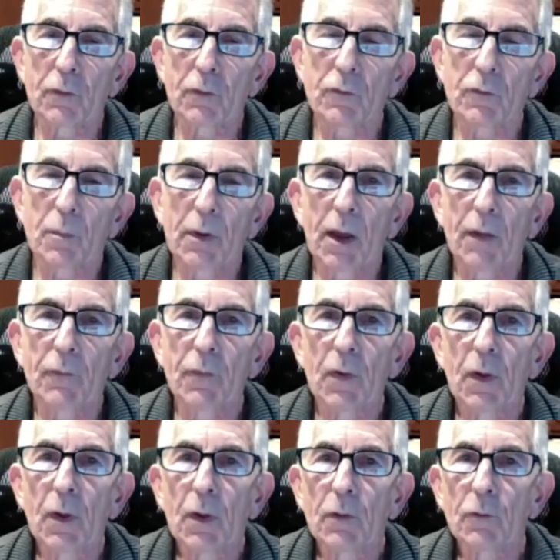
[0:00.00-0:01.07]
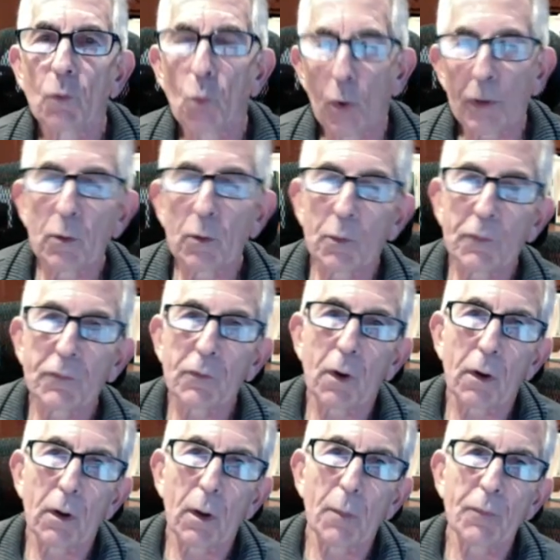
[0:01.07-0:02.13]
of my life to working with
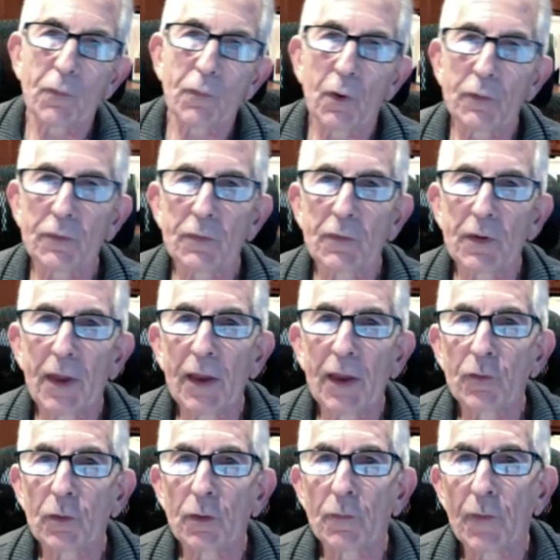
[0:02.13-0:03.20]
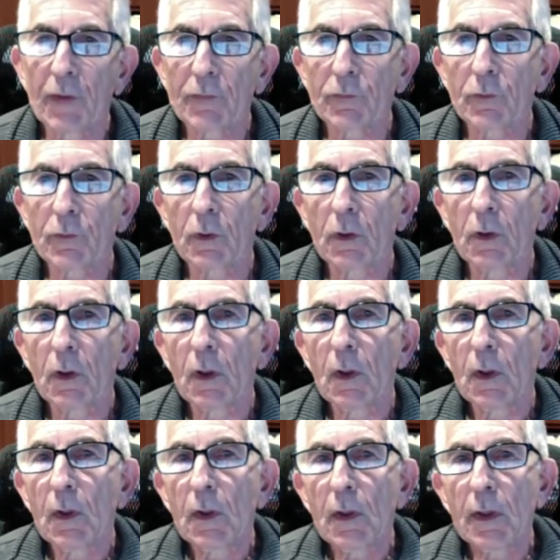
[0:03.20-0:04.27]
startups, first as an angel investor.
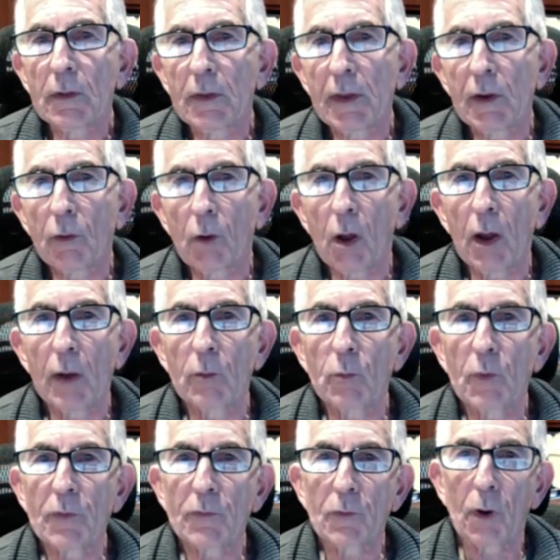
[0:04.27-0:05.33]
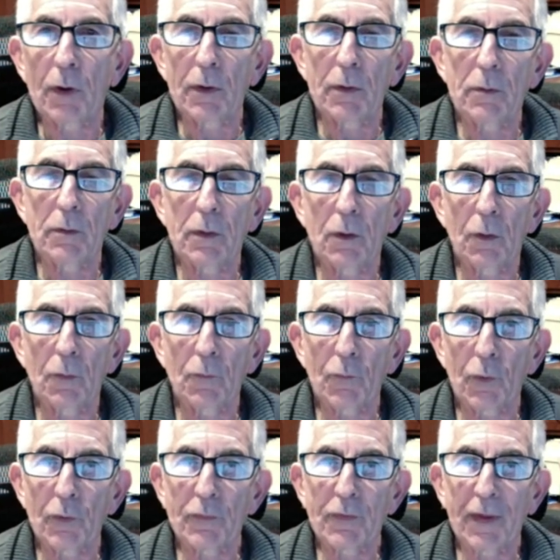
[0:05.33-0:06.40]
And later on, we started, the
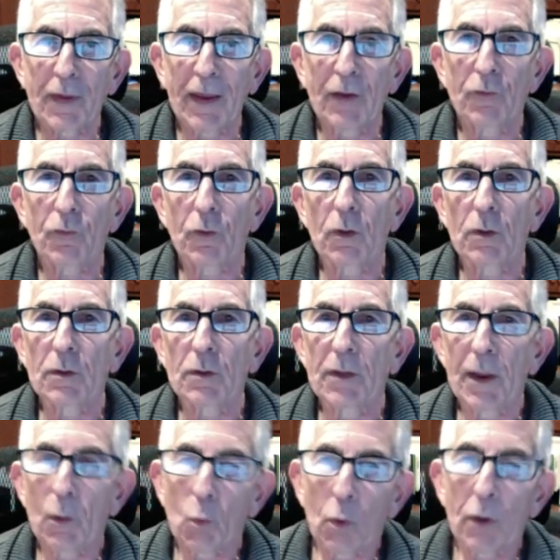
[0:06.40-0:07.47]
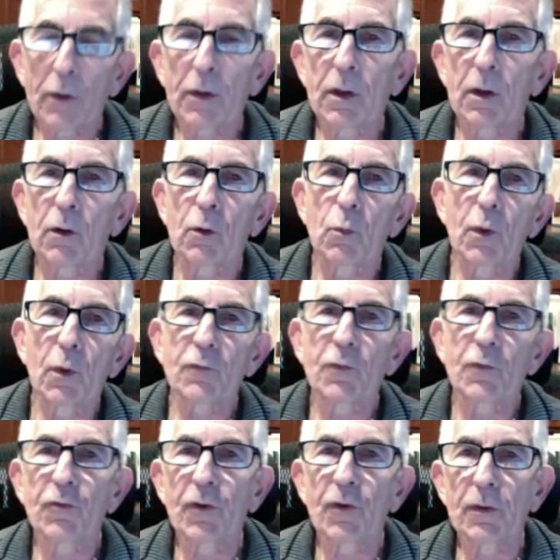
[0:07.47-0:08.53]
first angel network here in West
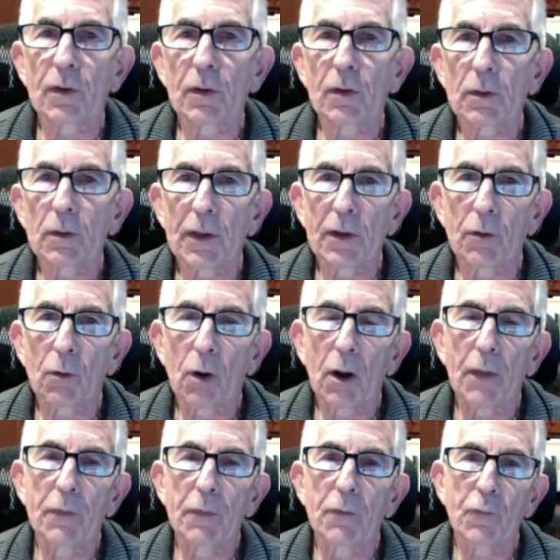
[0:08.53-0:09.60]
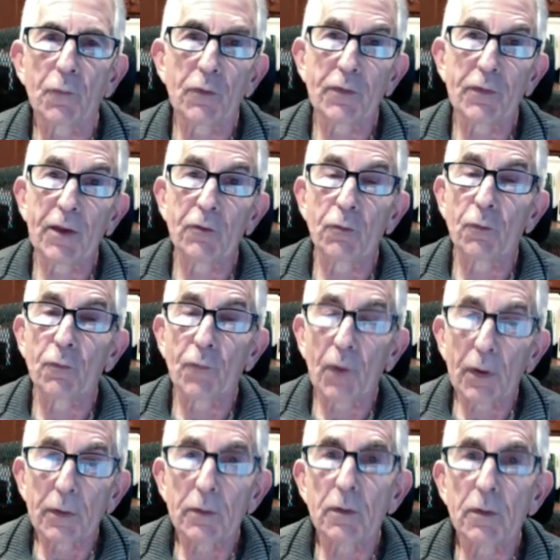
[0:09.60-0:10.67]
Virginia. Later on, the first angel
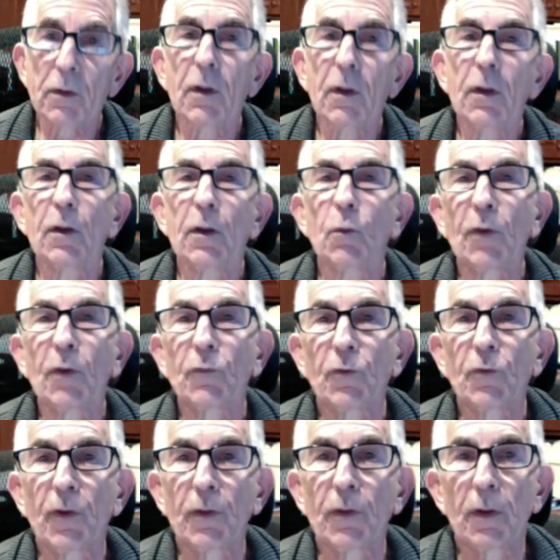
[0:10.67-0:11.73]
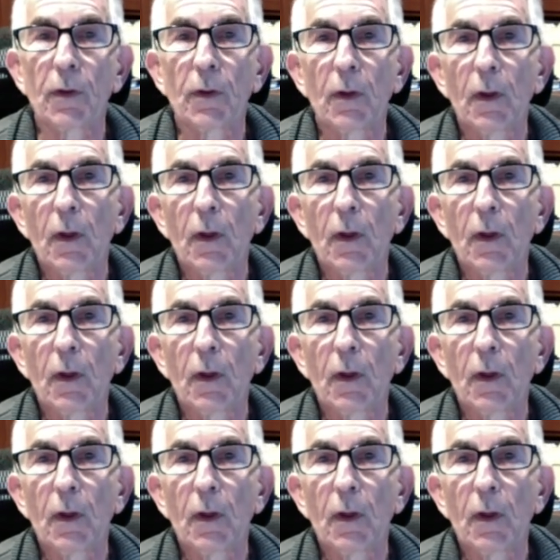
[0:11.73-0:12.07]
fund in West Virginia.